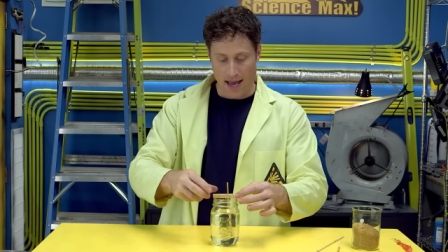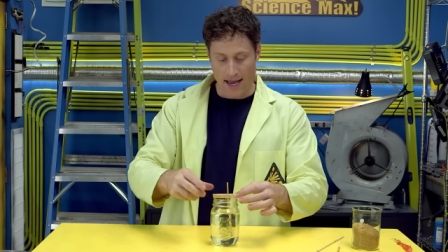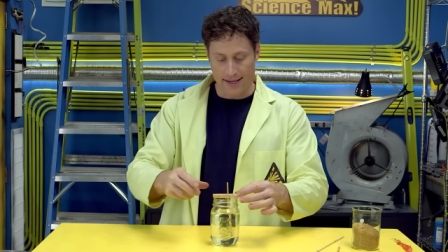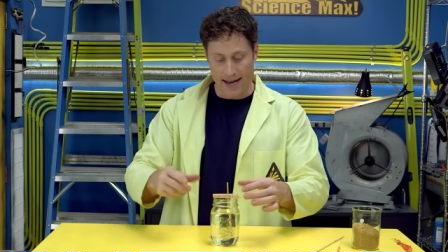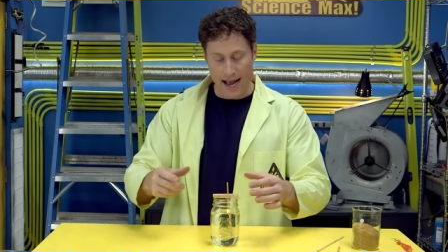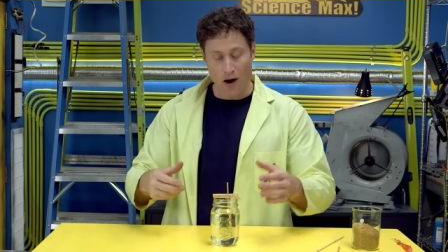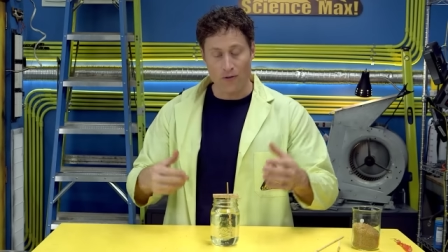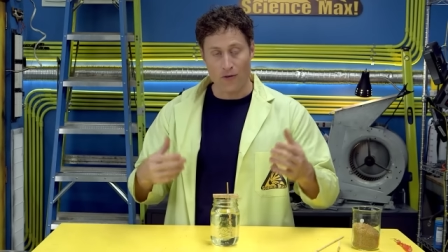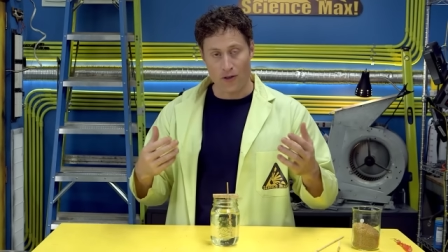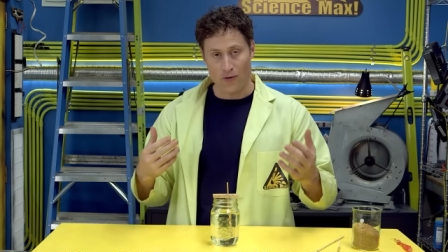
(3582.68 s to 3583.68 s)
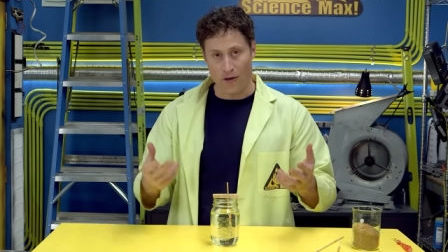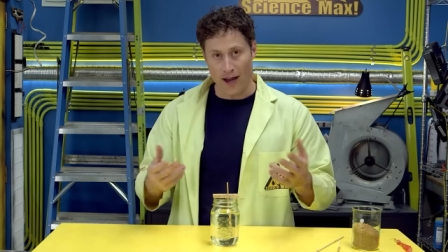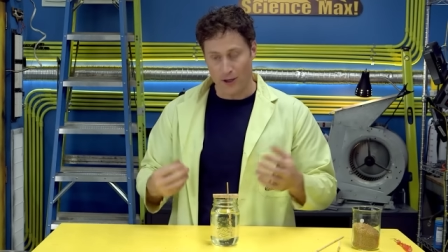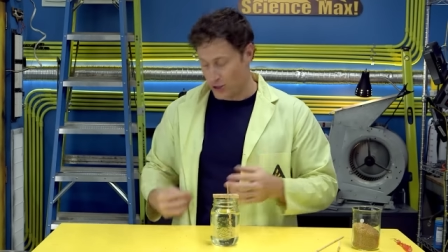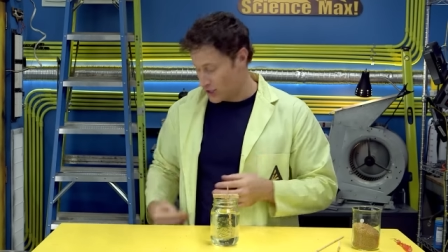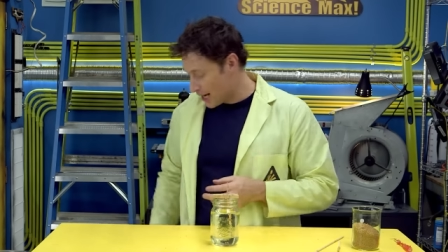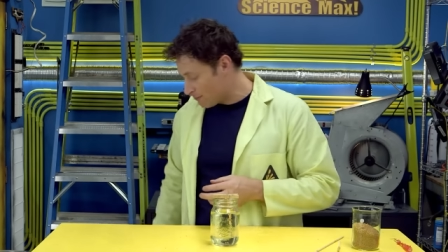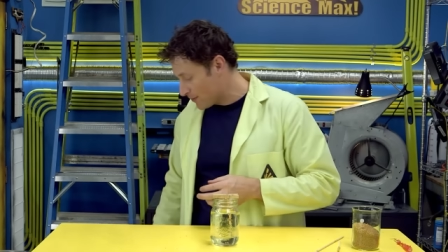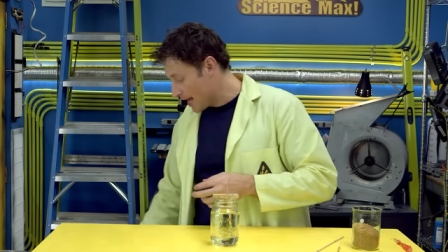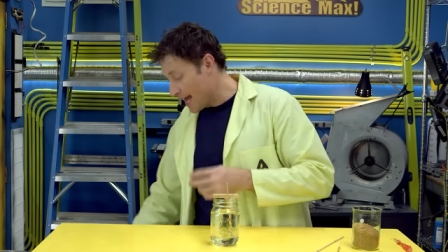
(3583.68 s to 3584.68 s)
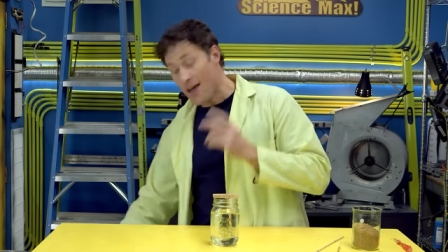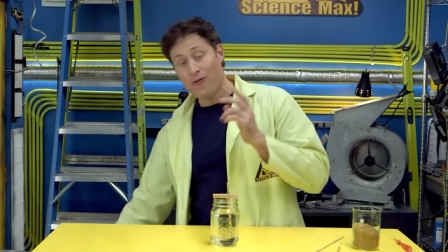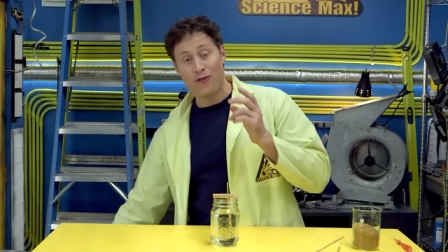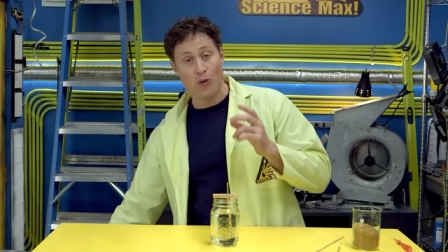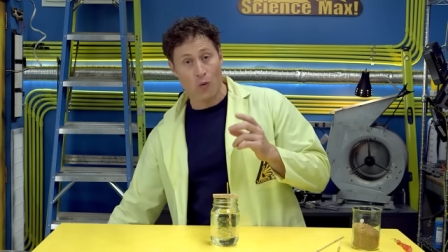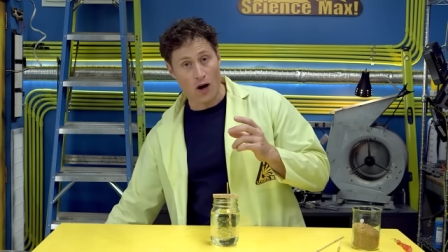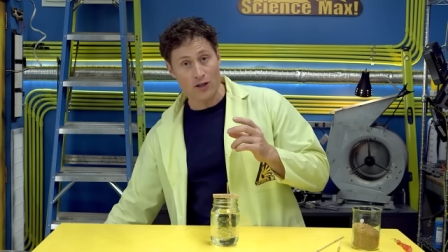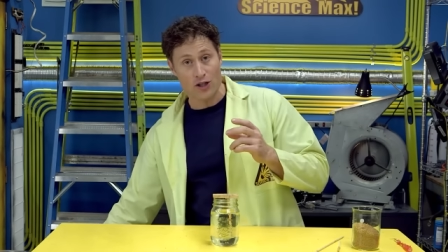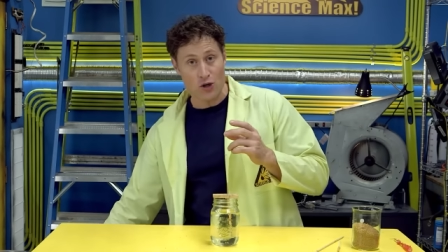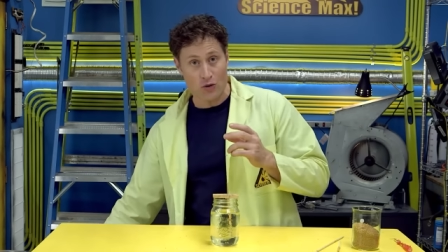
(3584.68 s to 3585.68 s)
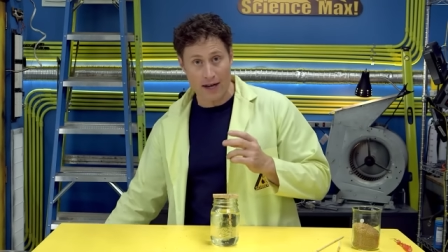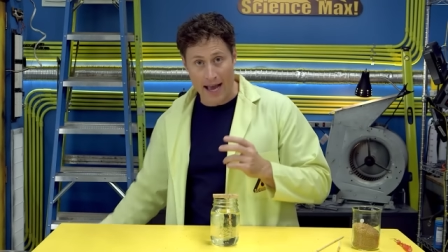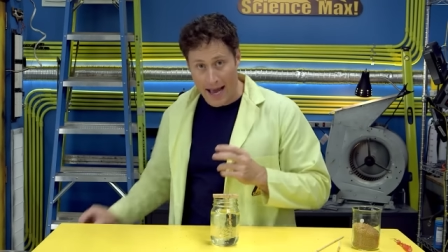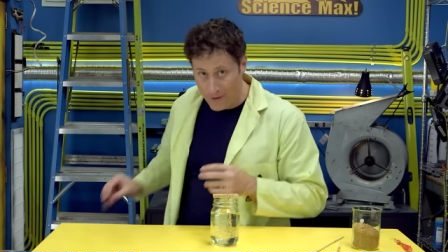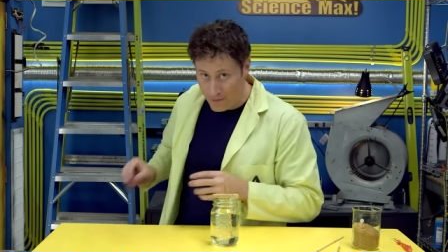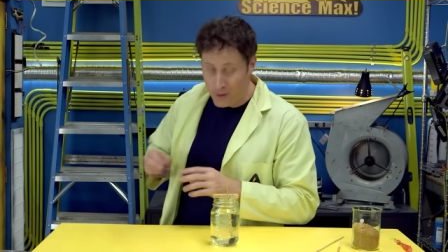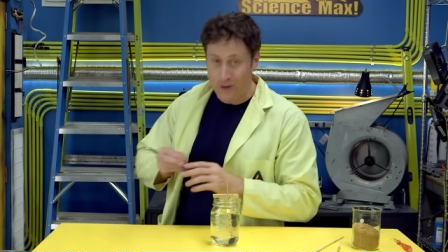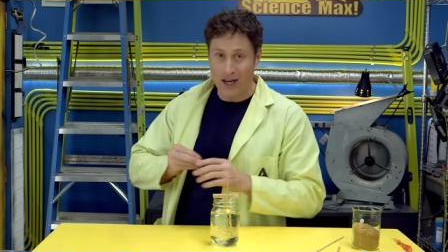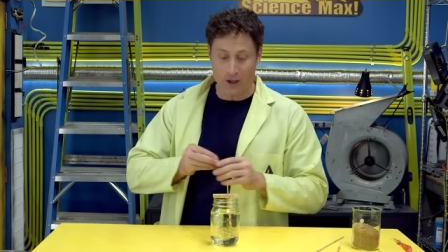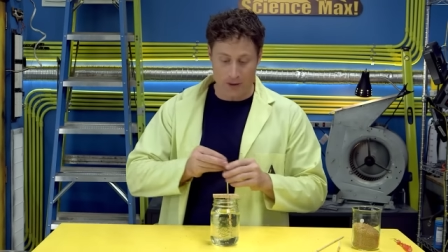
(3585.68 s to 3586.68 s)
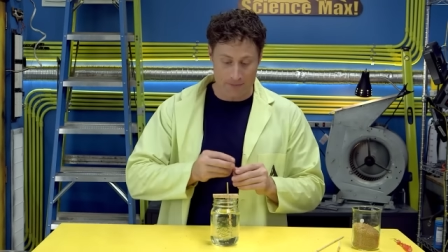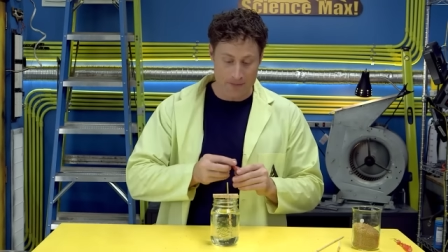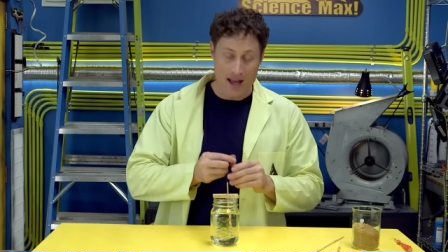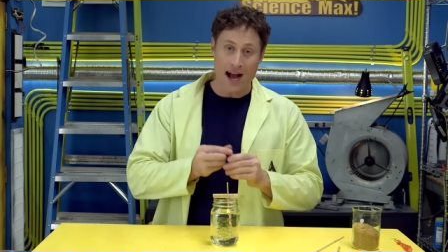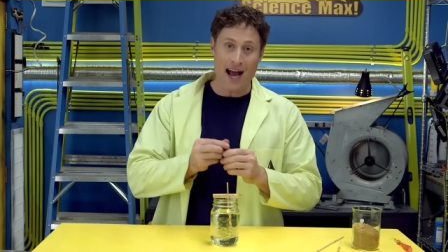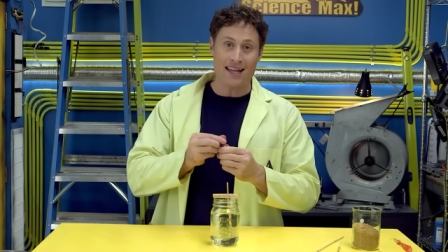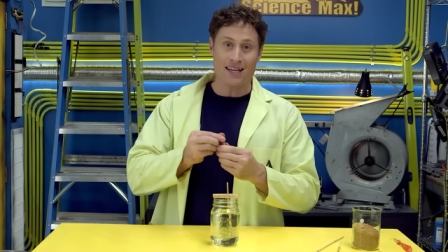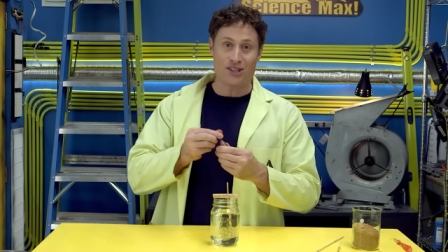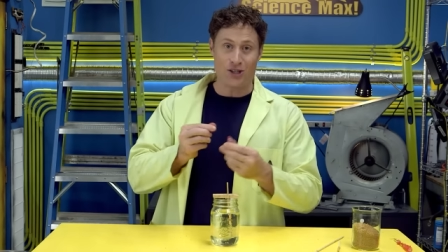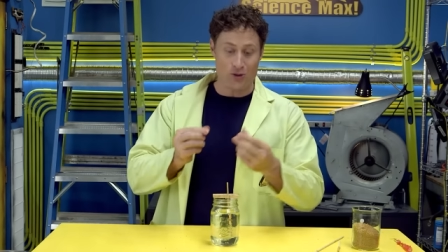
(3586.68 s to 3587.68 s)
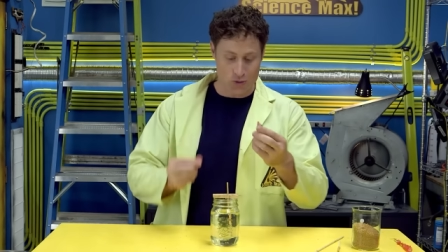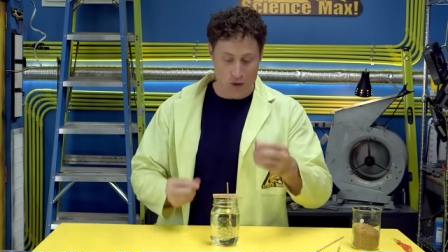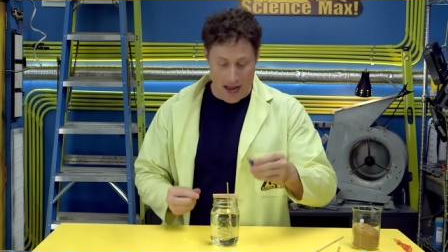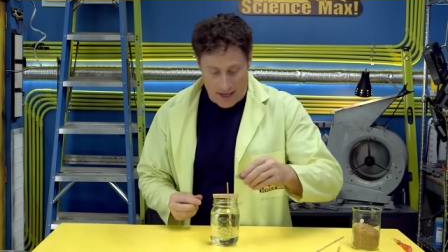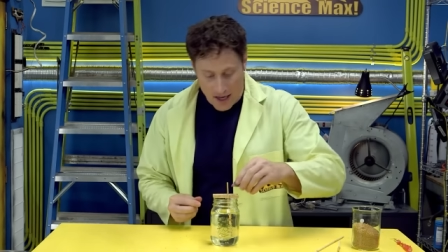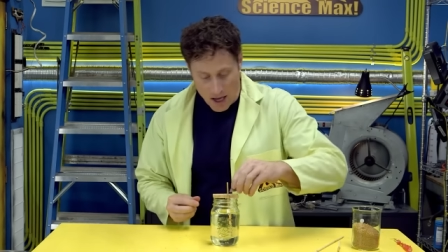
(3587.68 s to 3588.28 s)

And now for the final step, if you want, you can add food coloring. I like to use red